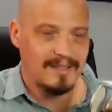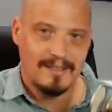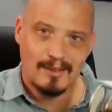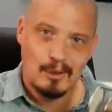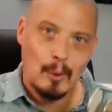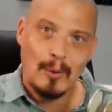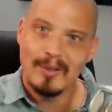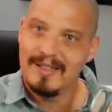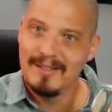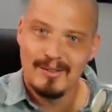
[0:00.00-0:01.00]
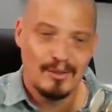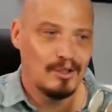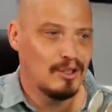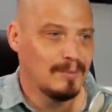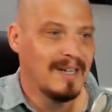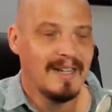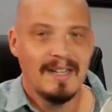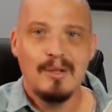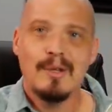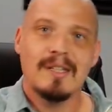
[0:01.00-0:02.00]
like Discord and Zoom.
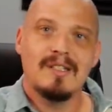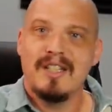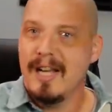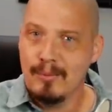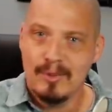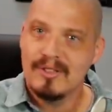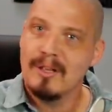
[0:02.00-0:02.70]
You can chat with